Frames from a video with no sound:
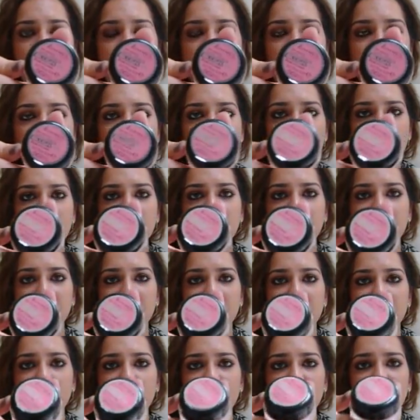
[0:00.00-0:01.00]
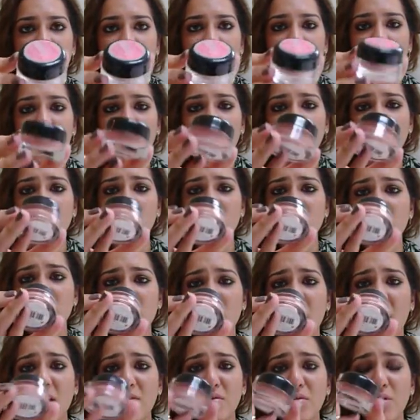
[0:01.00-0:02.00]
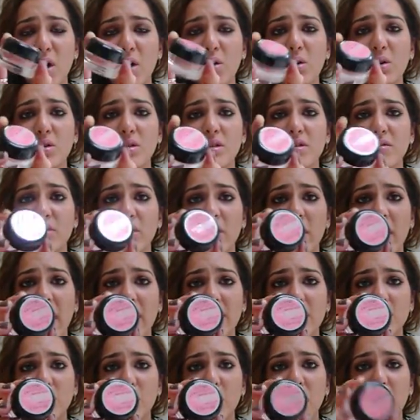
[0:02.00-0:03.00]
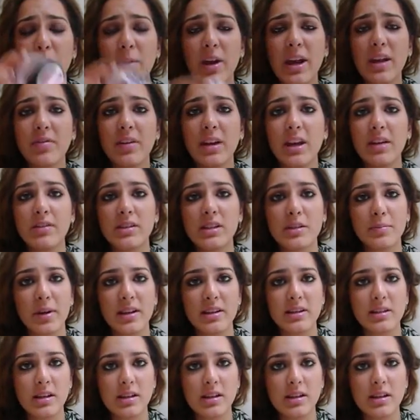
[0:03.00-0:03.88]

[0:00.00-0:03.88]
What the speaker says: and I have no use for it at all. I might even give it to my